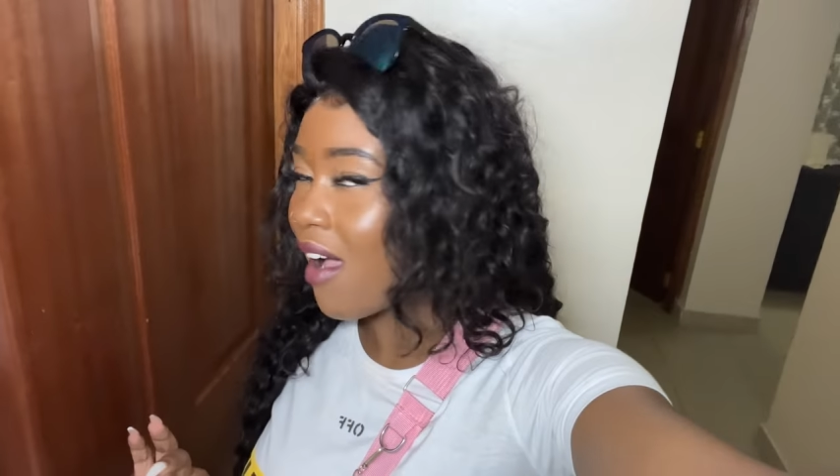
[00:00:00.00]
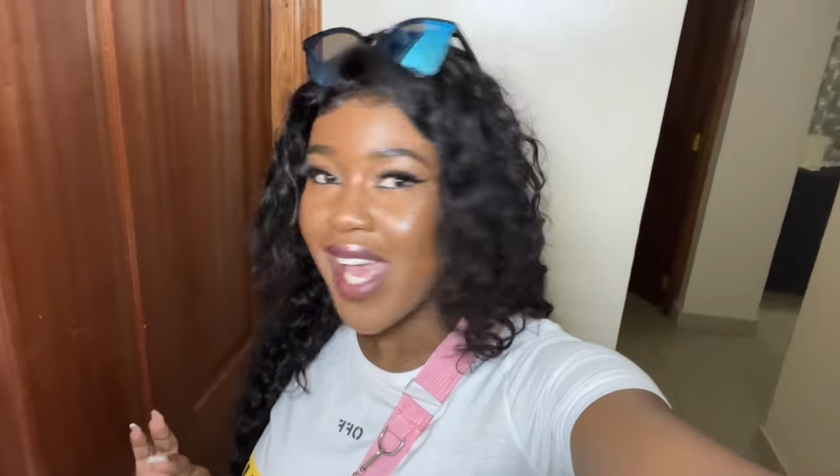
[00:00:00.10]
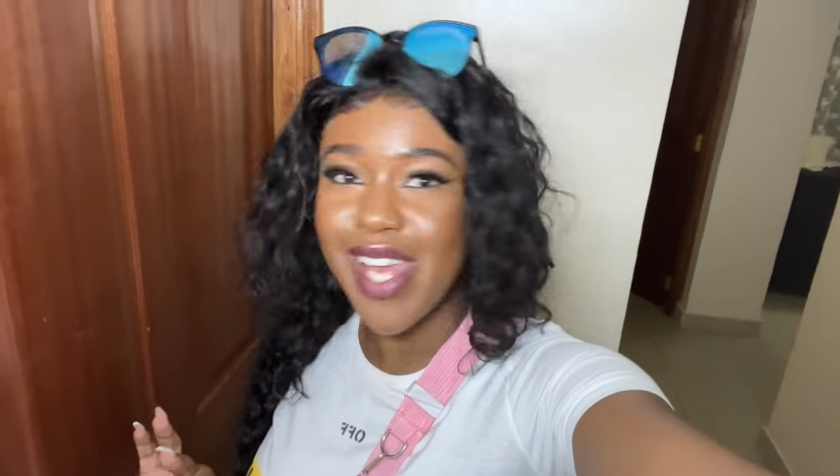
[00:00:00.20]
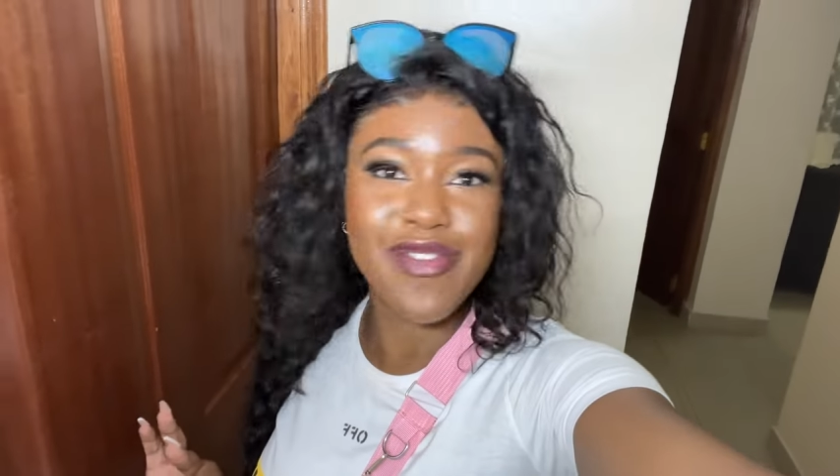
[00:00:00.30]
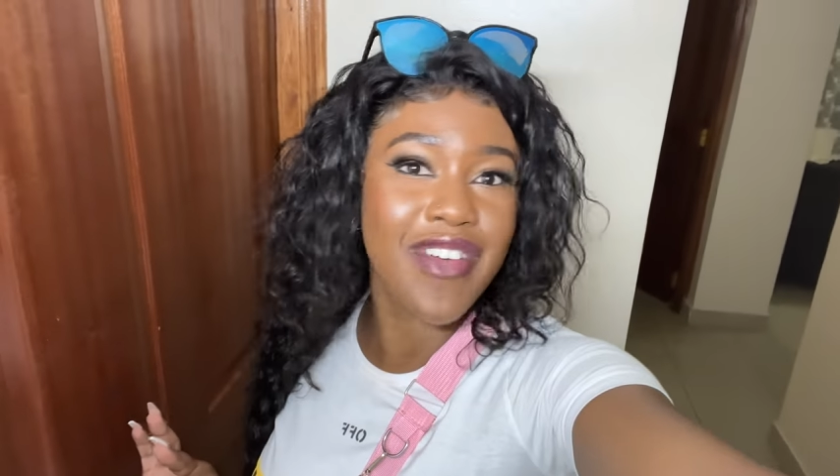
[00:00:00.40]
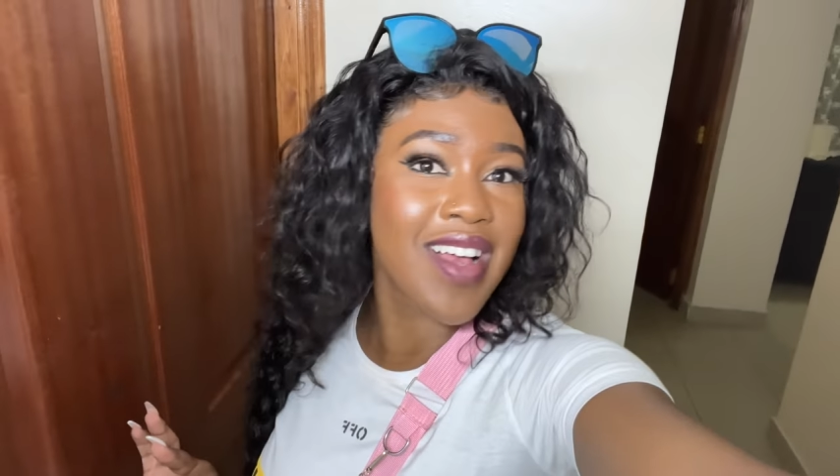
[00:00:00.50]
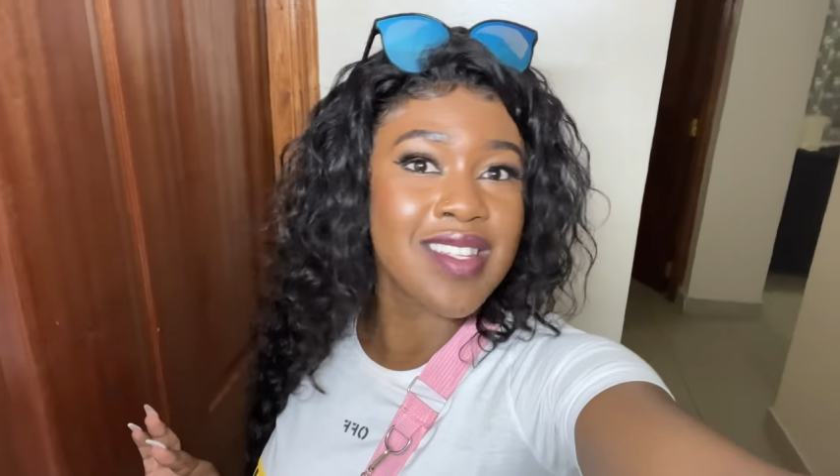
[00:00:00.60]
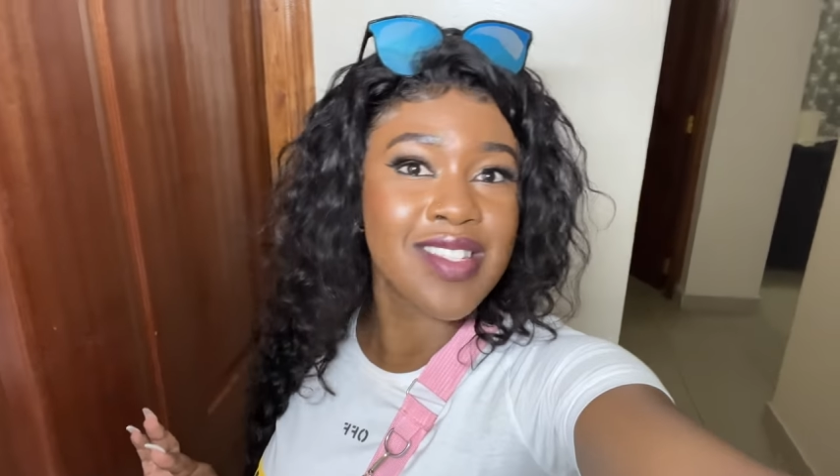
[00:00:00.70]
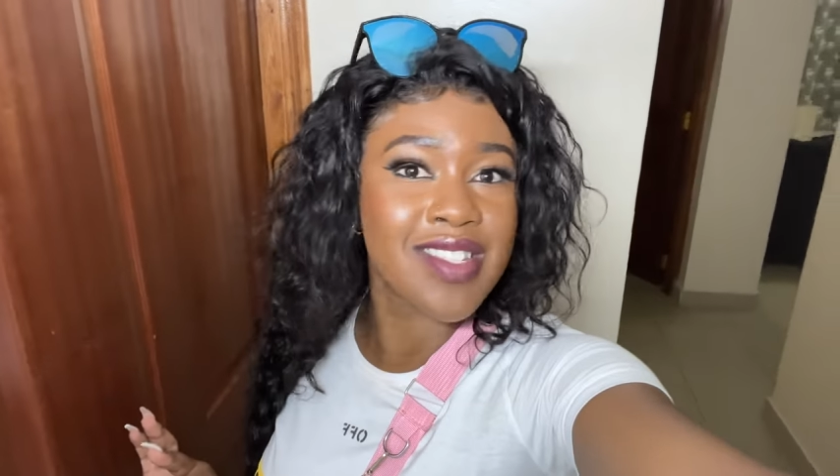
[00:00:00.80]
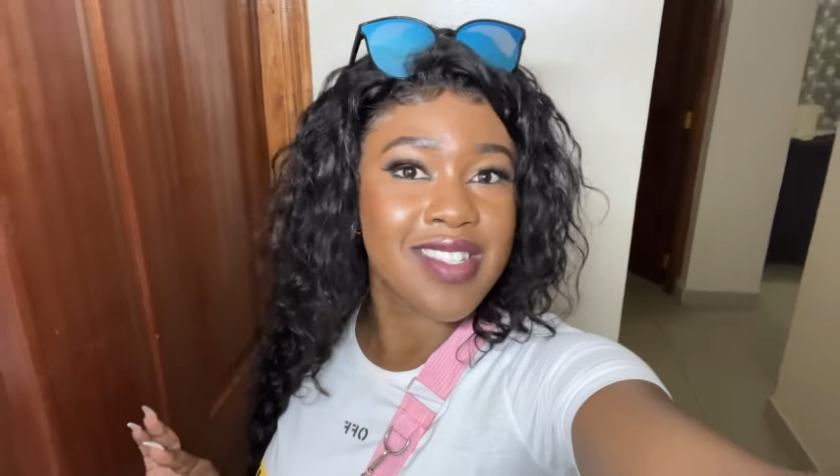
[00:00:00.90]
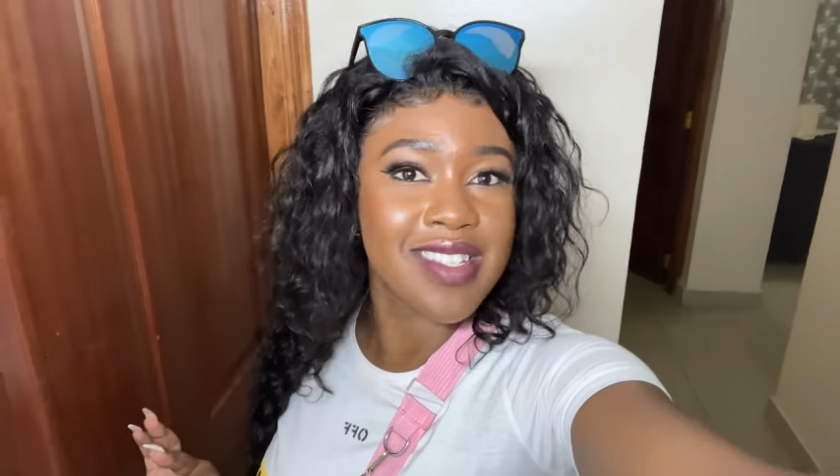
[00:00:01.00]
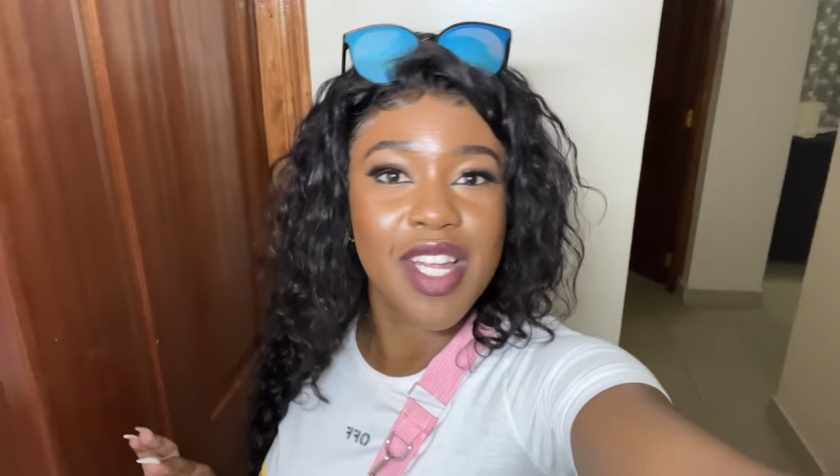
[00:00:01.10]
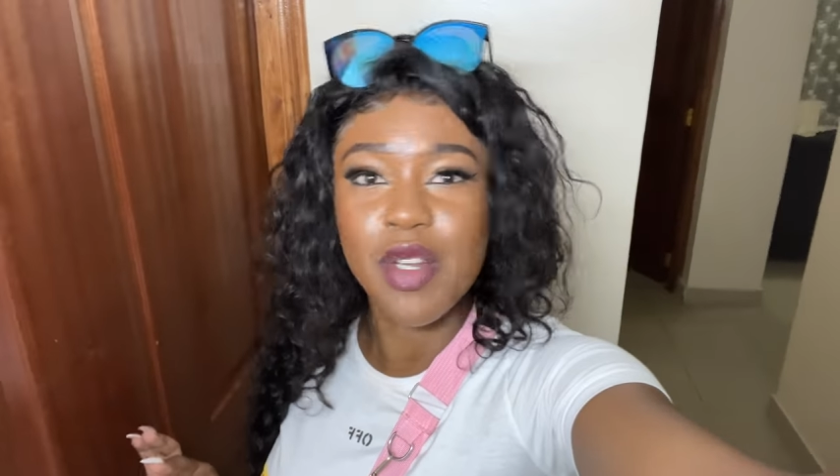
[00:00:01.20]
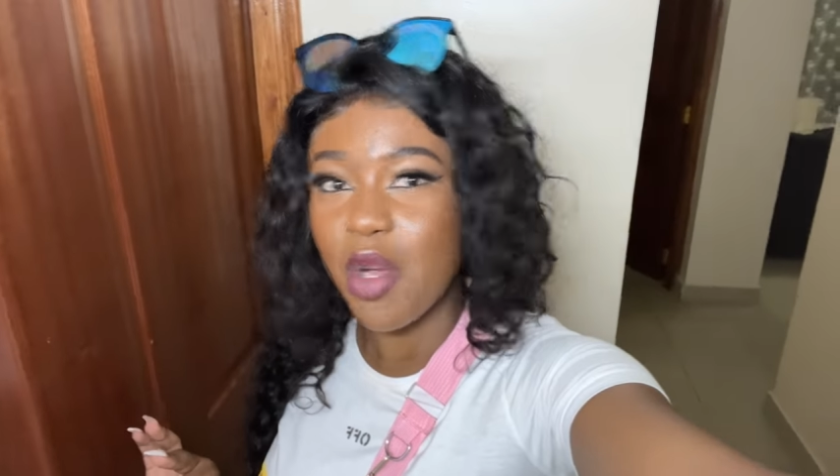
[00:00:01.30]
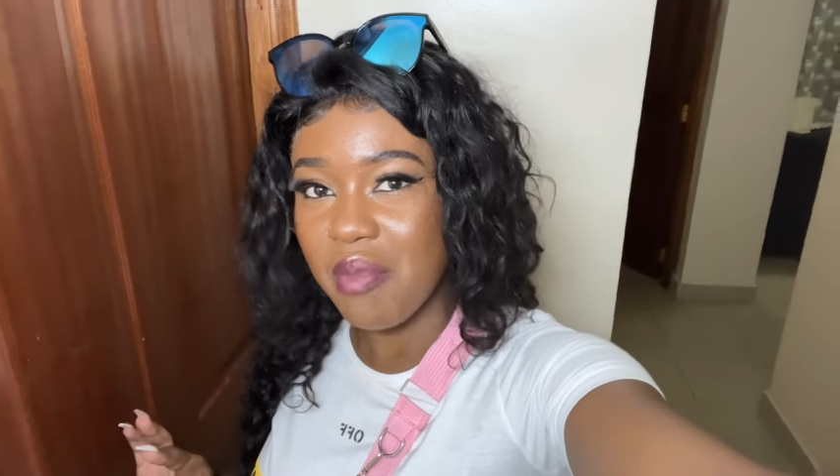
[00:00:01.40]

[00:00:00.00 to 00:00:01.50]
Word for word: invest in good